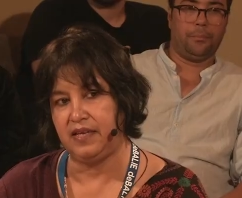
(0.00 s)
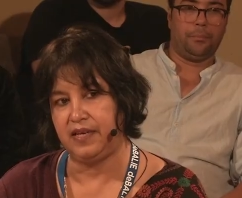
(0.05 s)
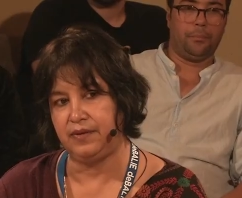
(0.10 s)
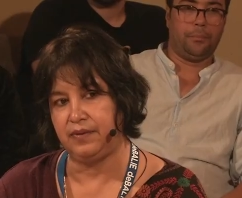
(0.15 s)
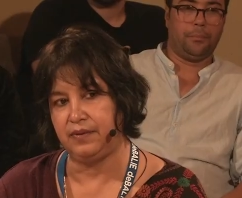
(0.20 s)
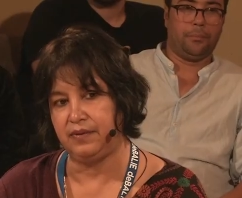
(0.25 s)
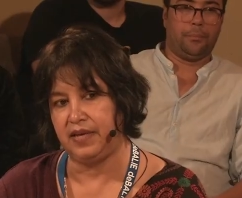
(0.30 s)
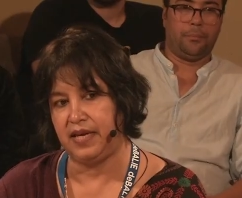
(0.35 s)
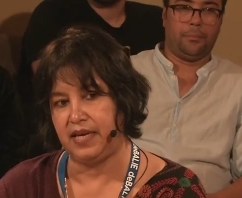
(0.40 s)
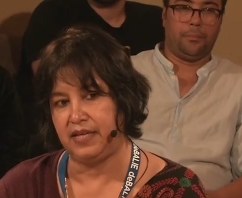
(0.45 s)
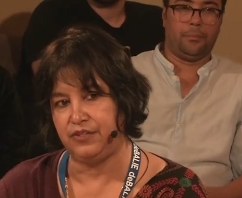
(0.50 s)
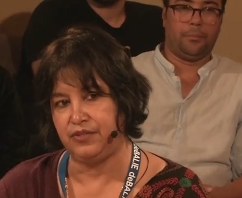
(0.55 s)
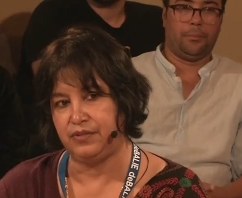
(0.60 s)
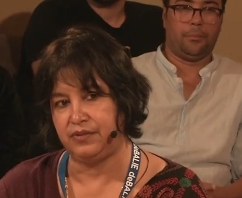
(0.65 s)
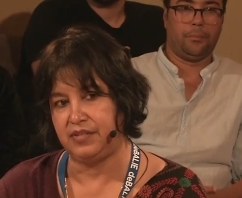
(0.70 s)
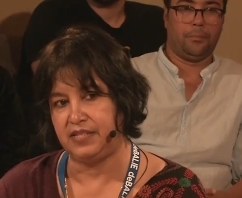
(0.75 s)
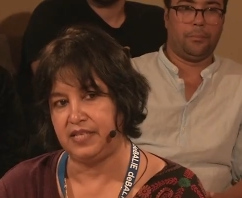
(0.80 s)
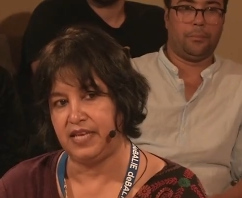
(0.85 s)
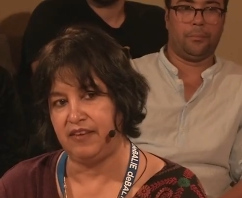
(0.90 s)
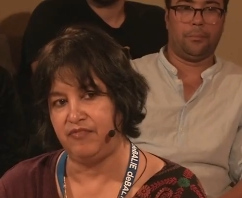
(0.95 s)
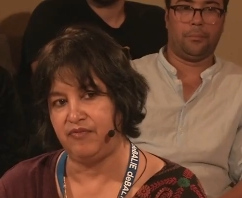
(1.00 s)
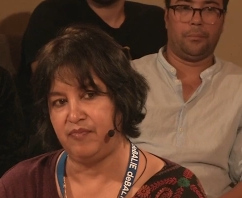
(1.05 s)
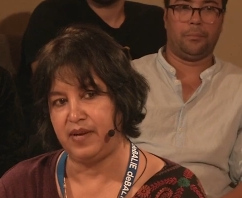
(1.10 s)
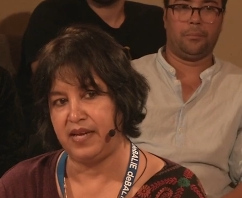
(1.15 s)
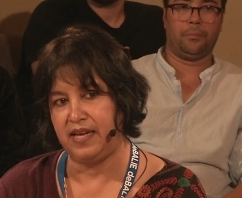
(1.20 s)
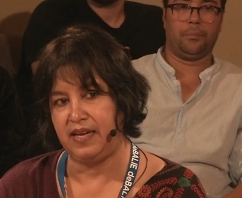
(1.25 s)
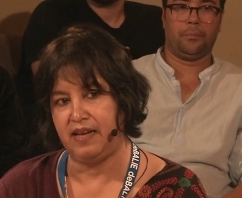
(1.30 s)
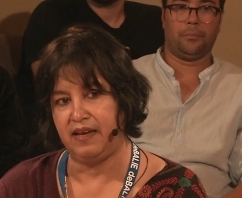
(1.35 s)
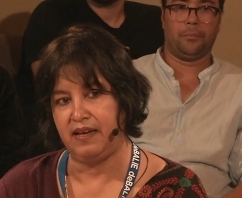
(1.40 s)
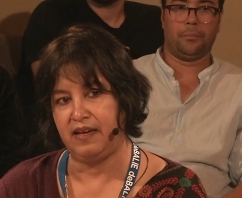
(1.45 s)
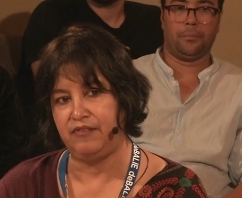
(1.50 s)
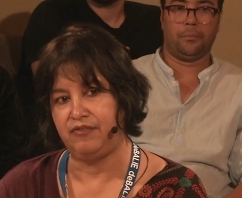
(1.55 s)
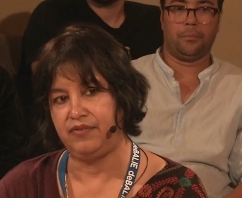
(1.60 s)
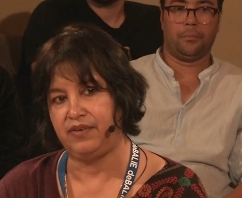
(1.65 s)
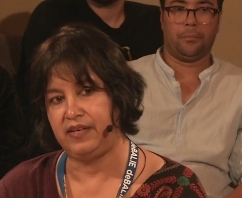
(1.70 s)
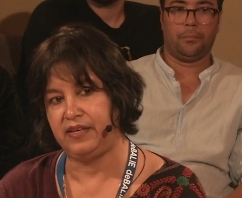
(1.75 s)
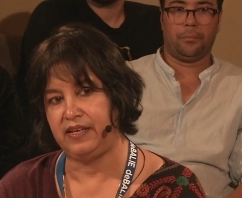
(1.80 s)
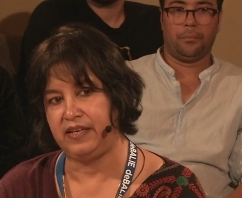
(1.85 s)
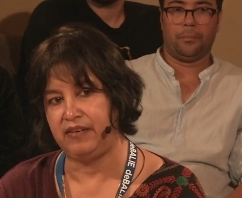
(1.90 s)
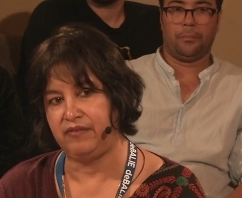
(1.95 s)
Speaker 1: that okay, I should save my life
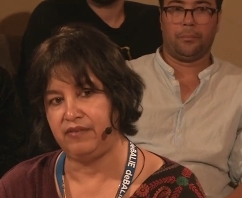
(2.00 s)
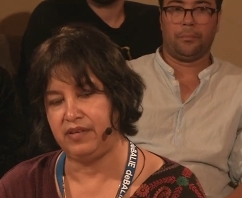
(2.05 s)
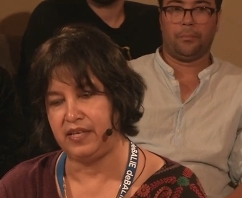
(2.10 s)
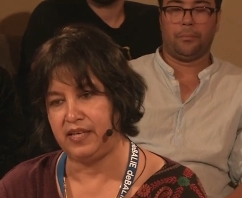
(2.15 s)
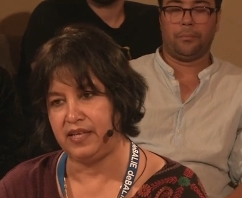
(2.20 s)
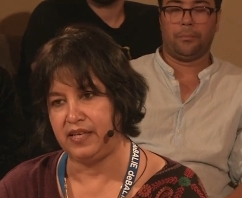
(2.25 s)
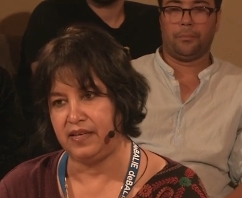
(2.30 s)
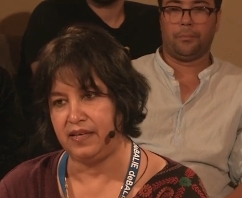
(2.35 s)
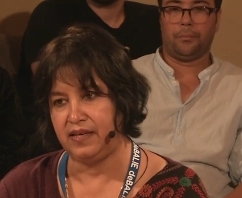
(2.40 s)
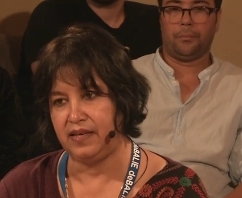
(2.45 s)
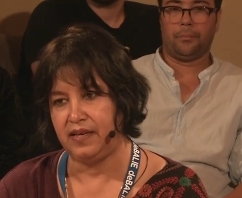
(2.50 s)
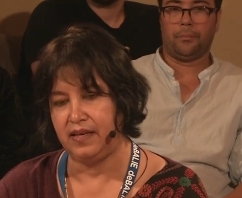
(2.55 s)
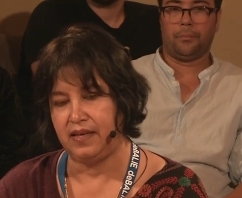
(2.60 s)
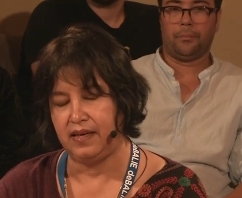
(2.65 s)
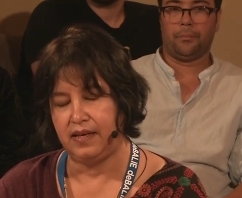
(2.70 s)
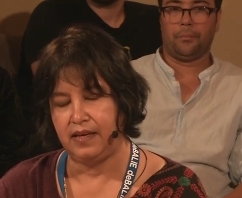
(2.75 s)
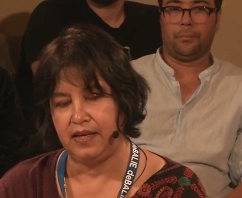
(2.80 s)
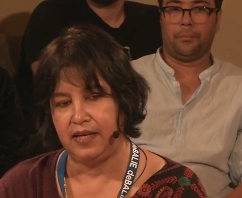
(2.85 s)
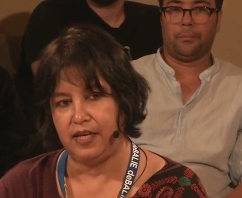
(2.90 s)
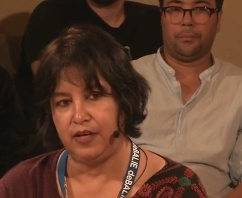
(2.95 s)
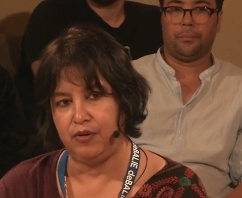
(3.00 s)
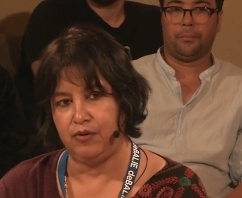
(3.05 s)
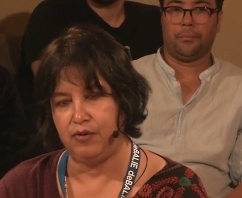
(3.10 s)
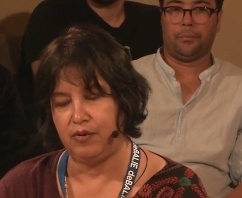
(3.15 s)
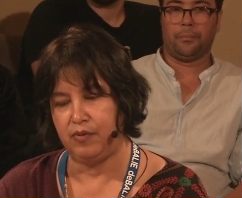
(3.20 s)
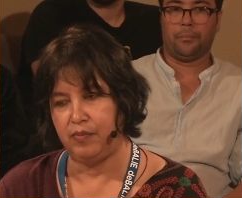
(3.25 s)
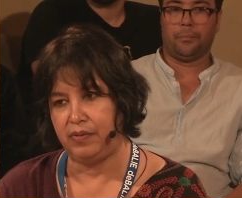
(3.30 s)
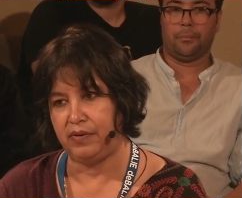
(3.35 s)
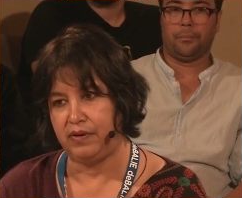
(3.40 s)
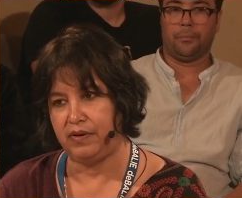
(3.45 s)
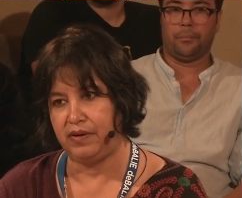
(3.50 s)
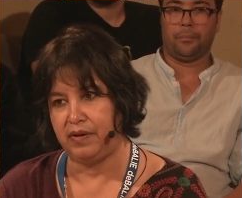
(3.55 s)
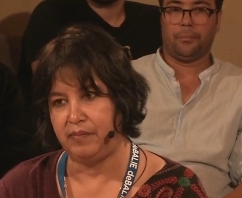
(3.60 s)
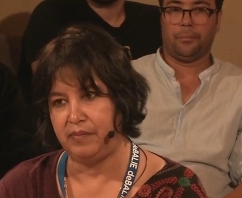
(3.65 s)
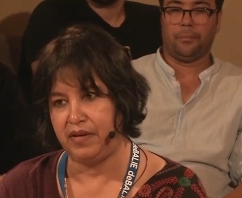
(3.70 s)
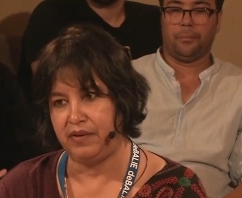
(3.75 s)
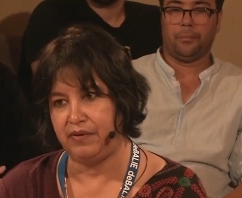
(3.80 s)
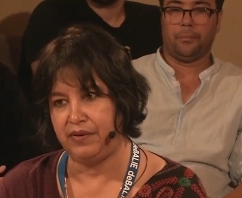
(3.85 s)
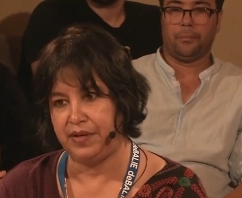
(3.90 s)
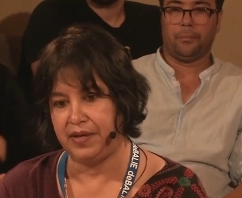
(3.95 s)
and live in, in Europe or
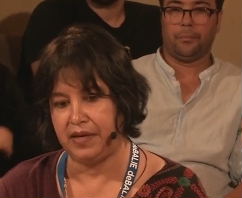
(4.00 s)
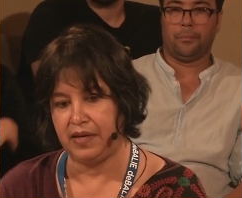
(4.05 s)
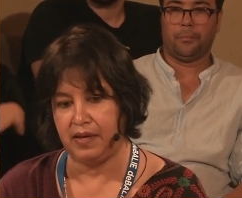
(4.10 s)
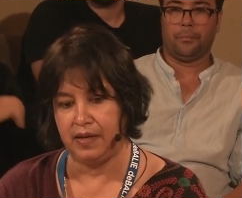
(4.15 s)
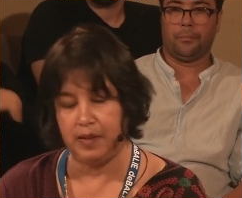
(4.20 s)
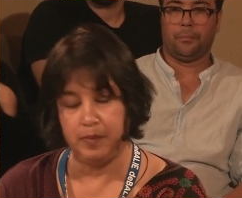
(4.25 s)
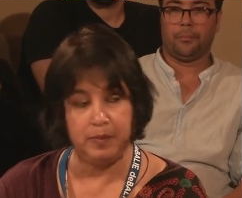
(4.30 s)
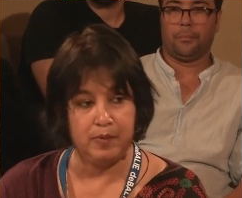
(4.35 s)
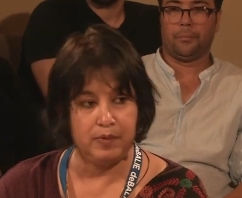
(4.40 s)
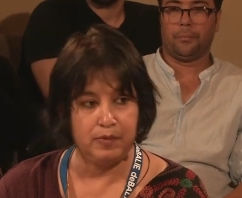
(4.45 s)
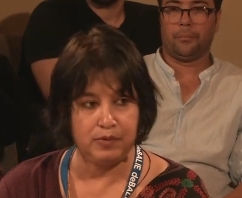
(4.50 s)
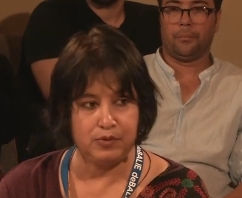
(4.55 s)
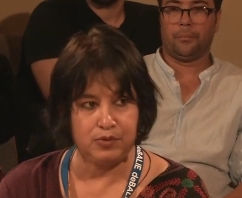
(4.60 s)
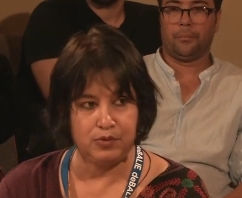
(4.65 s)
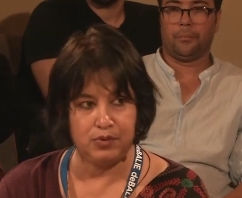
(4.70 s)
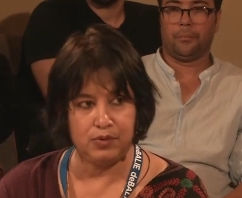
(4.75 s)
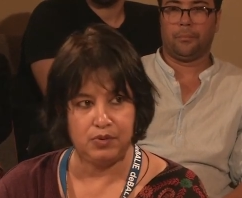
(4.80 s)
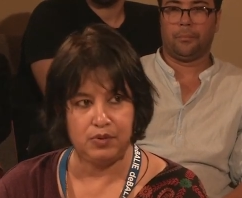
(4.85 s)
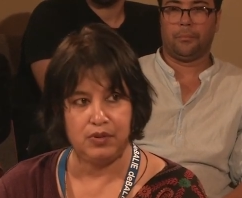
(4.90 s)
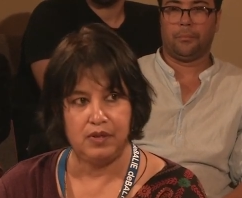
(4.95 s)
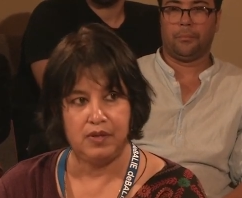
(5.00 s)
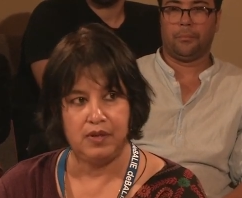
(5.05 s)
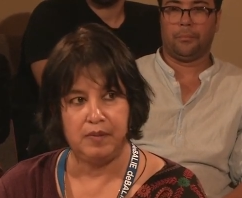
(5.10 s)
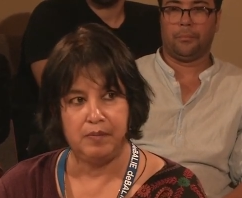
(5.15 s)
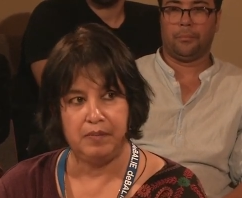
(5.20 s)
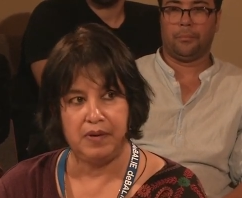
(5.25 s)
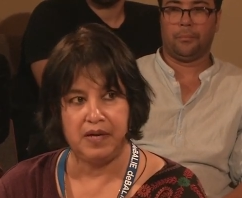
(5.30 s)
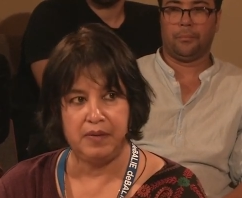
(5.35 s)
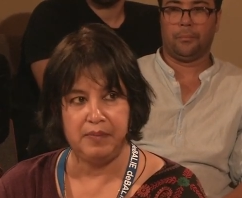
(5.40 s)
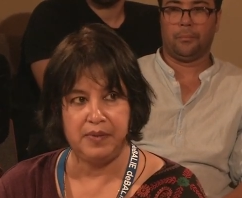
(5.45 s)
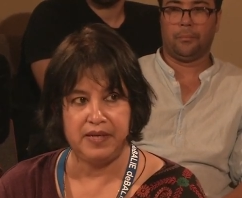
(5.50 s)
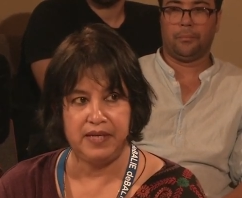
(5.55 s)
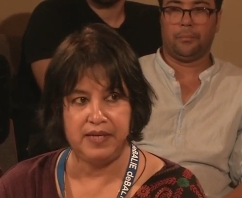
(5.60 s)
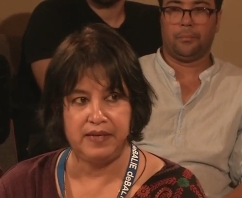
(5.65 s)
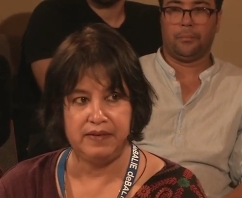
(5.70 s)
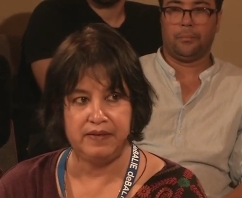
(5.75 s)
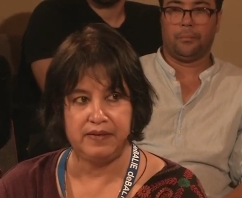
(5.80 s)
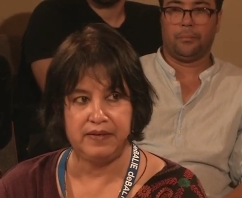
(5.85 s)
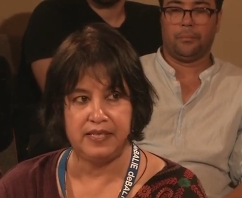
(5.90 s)
America. I am also permanent